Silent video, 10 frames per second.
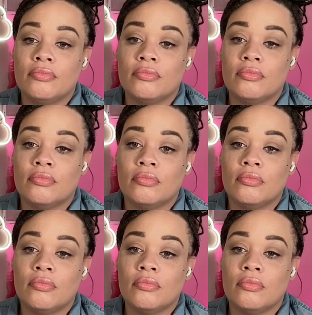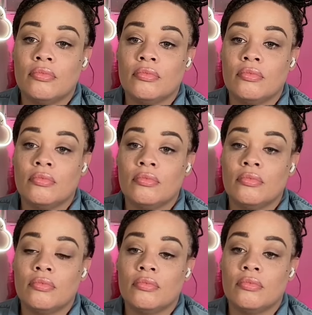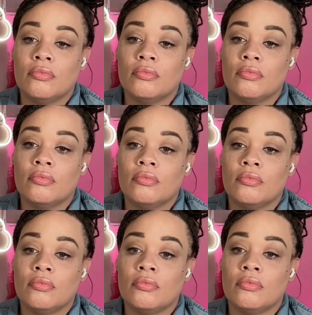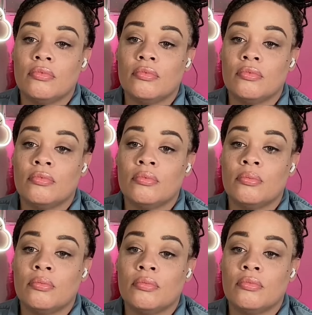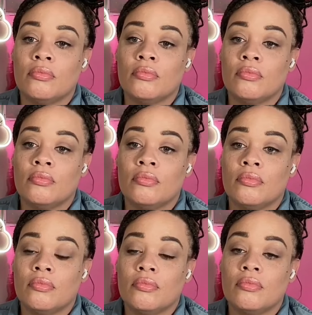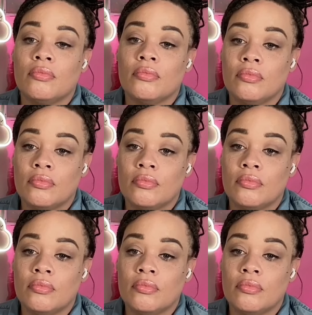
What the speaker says: No words are spoken by the person on screen.